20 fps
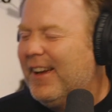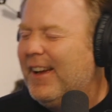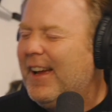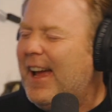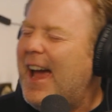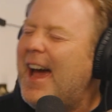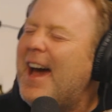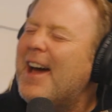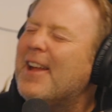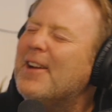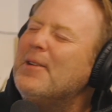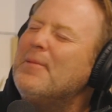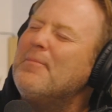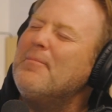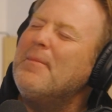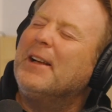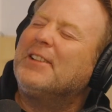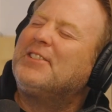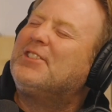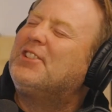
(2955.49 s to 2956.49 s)
out of
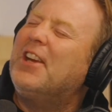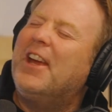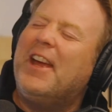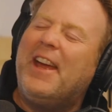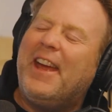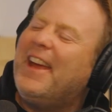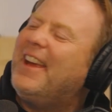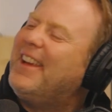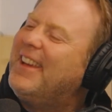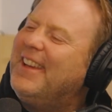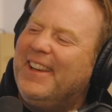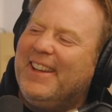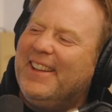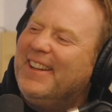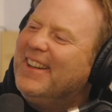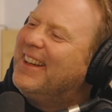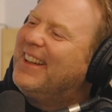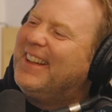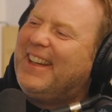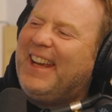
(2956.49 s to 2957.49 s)
my checking
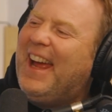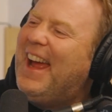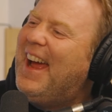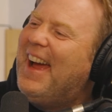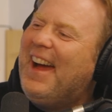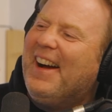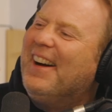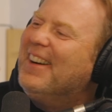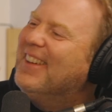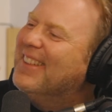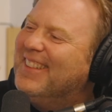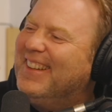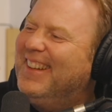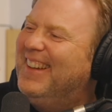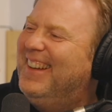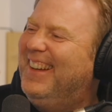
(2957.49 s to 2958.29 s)
account.